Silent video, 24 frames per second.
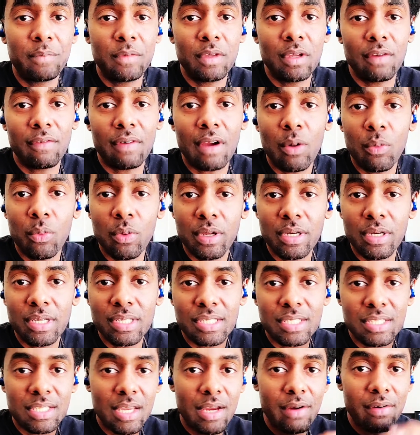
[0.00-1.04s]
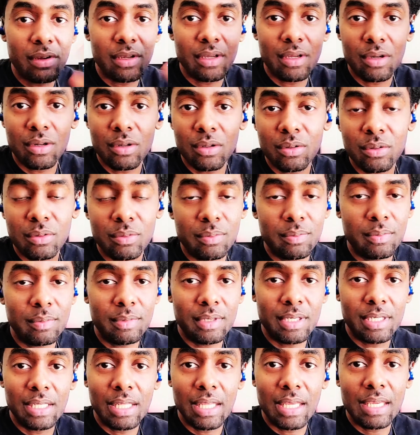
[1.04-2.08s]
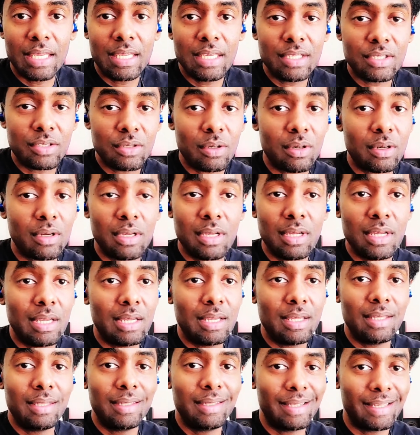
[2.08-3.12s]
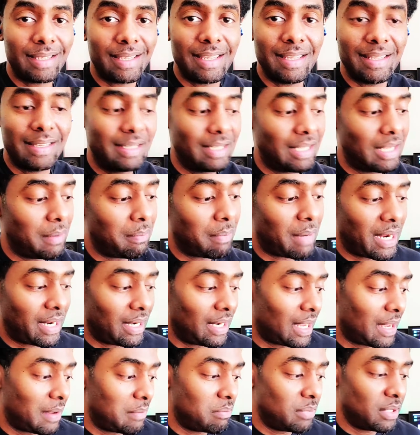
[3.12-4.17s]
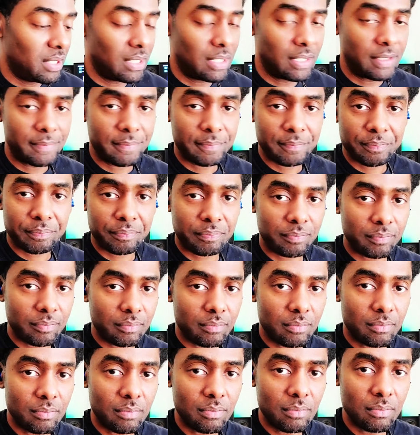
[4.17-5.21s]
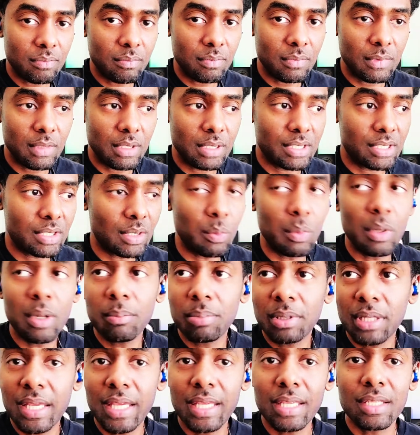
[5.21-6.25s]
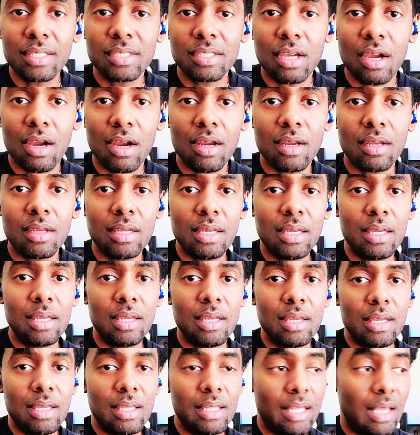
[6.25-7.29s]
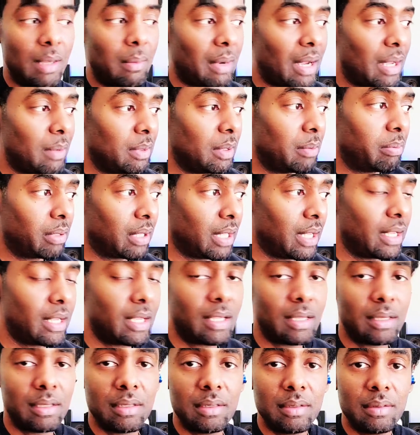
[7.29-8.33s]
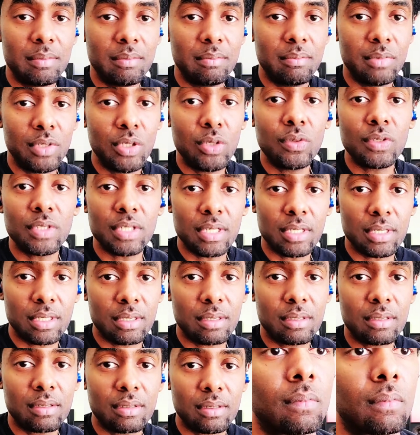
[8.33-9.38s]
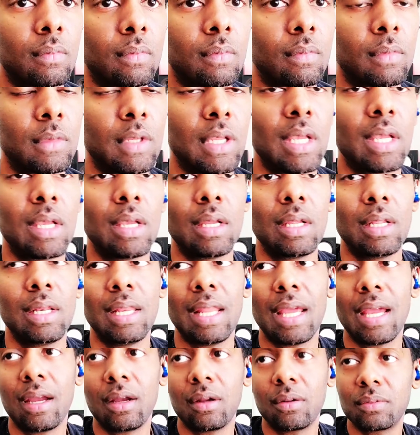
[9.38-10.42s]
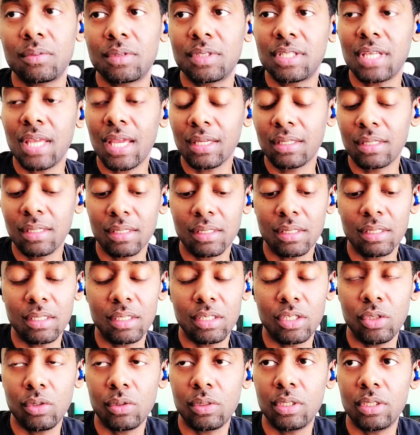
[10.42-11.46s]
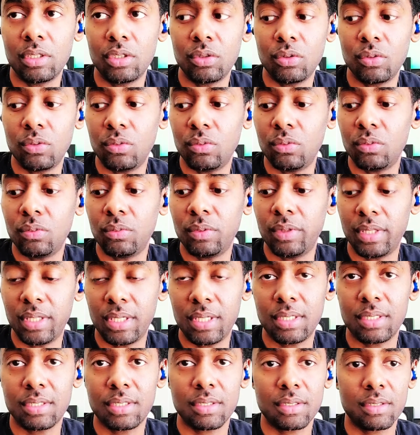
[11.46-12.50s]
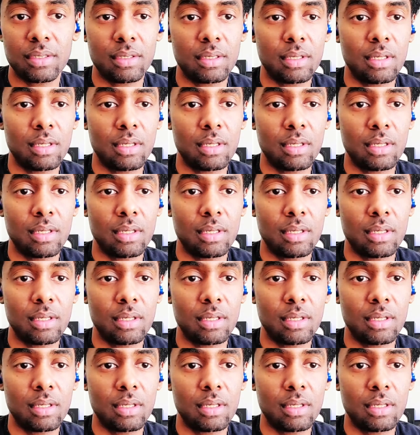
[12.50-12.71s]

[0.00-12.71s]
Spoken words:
if I wanted stereo delays, or again, it might not be someone playing guitar, they might be playing music. Now, technically, you can do this.